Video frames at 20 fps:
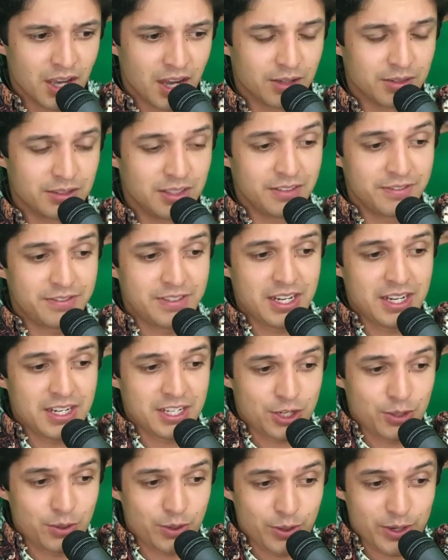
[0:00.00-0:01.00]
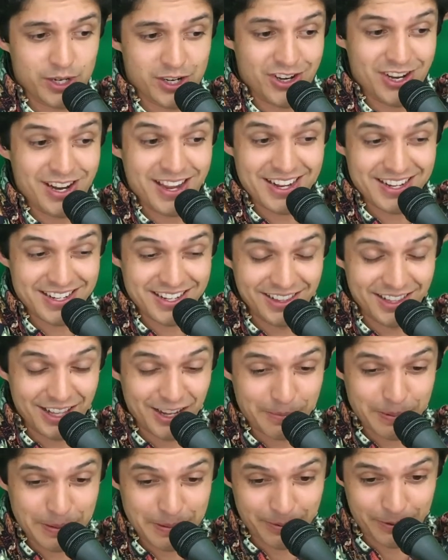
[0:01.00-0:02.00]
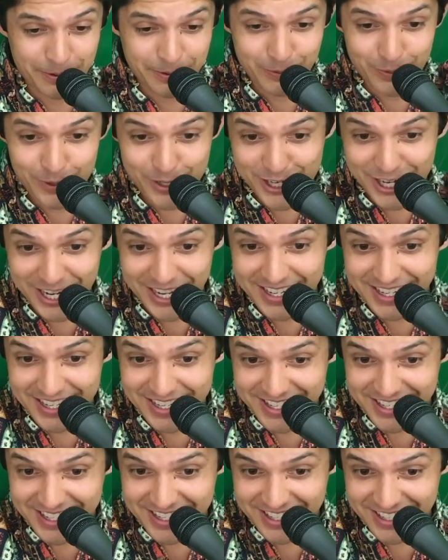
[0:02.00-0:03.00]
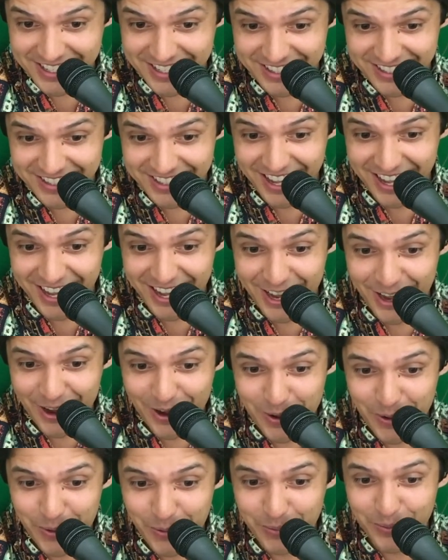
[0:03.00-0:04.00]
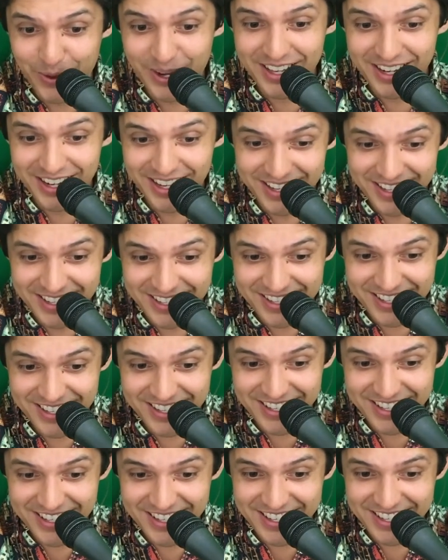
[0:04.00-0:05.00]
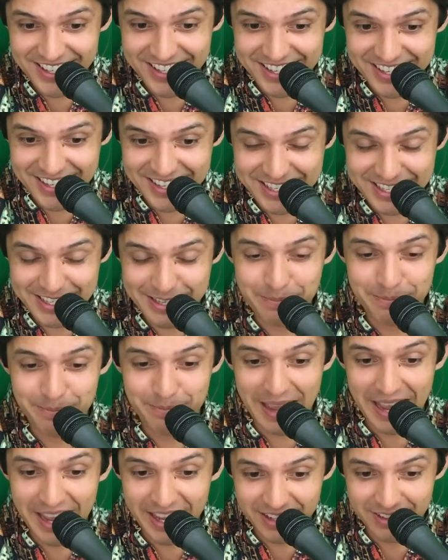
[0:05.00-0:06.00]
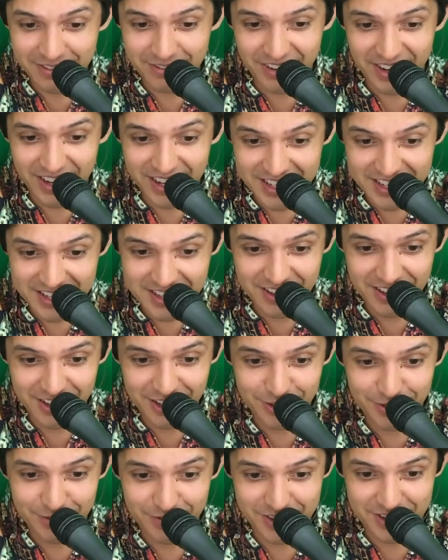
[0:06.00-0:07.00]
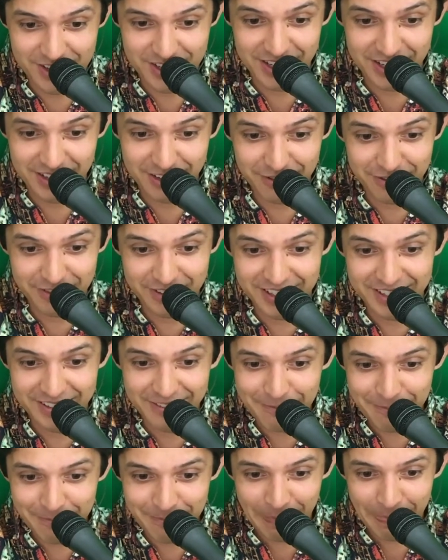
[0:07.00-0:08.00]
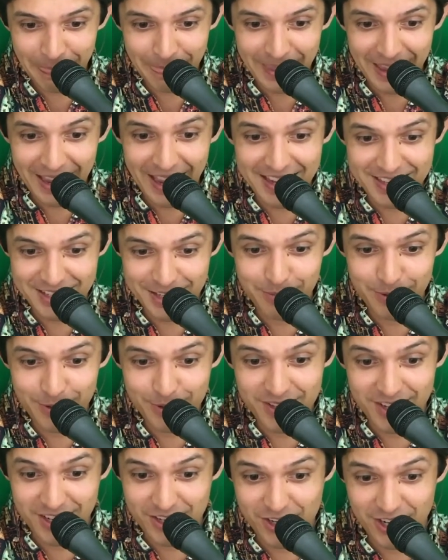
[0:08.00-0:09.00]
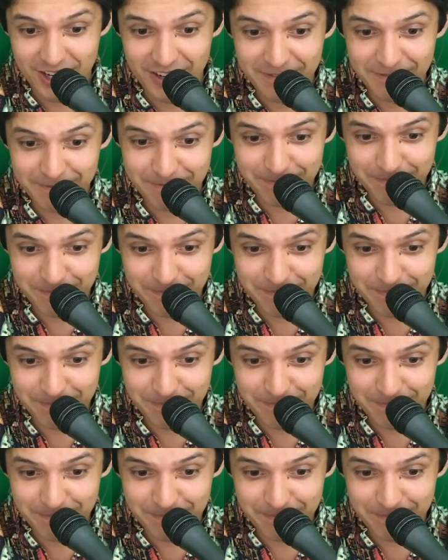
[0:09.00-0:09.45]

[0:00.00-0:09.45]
I would love to ask you a question I ask a lot of people, which is what is some bad advice that you've received as a musician,